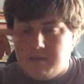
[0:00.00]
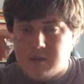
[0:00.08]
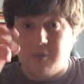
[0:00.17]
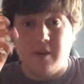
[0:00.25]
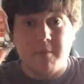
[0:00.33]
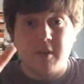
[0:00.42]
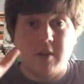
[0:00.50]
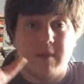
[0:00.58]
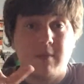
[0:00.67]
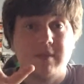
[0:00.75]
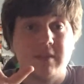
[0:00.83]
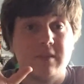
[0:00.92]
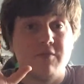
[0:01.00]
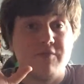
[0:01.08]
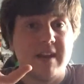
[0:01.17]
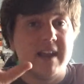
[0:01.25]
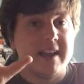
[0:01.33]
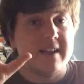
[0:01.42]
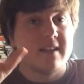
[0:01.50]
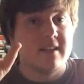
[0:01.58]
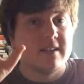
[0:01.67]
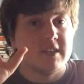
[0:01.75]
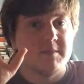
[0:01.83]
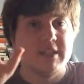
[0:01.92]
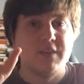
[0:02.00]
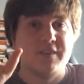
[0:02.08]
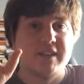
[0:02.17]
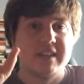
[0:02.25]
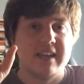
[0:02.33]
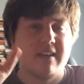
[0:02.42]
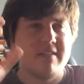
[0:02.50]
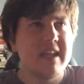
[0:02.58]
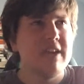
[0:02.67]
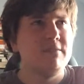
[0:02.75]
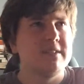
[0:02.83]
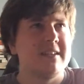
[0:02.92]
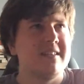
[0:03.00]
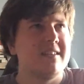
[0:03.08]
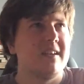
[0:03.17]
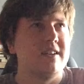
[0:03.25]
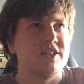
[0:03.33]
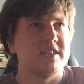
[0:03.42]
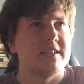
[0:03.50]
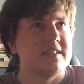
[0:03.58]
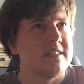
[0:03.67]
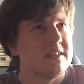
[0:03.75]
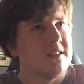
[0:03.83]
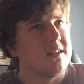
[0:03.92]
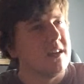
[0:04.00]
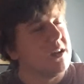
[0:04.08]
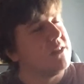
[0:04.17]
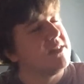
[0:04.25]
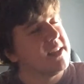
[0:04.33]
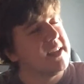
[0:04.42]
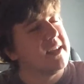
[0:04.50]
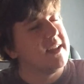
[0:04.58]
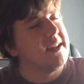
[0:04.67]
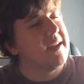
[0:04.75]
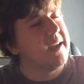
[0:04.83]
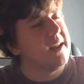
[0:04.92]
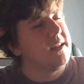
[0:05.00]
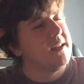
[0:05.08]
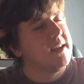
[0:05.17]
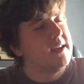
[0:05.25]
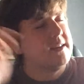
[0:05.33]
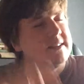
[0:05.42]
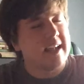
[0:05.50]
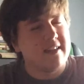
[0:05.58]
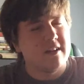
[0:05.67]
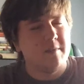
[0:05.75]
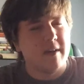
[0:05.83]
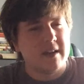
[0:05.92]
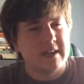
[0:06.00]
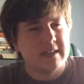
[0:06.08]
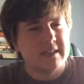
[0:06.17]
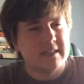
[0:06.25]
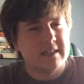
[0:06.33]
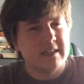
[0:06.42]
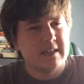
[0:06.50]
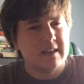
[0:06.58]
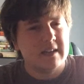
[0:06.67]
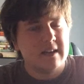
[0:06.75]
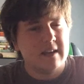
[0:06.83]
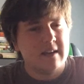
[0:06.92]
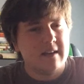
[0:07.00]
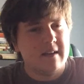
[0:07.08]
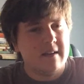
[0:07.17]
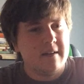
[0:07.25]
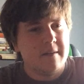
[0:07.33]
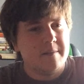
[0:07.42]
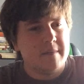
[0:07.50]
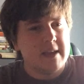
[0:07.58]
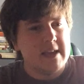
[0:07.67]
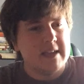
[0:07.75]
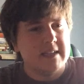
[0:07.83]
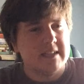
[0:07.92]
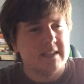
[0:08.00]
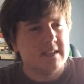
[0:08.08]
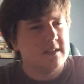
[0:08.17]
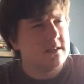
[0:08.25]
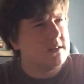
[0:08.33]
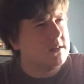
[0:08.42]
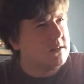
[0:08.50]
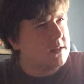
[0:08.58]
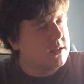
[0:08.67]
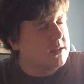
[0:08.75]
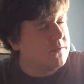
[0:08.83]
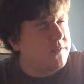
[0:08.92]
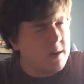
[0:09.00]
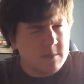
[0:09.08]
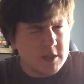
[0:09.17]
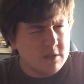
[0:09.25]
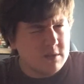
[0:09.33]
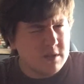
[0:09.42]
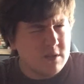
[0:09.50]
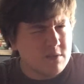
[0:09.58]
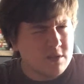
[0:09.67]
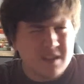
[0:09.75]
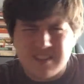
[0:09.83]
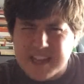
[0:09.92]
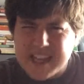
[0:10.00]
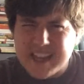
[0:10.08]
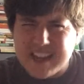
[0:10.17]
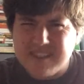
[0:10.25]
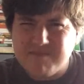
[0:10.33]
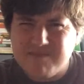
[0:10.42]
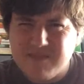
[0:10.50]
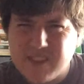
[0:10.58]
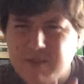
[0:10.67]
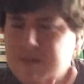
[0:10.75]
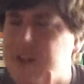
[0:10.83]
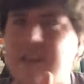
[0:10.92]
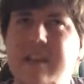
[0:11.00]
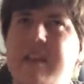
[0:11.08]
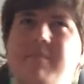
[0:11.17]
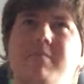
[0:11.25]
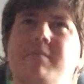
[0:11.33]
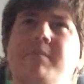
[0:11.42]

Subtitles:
Sorry, I'm not going to be able to relay specifics here. I think he was an ethologist. I think, because ethnobotanist is pharmaceuticals, I think. Something like that.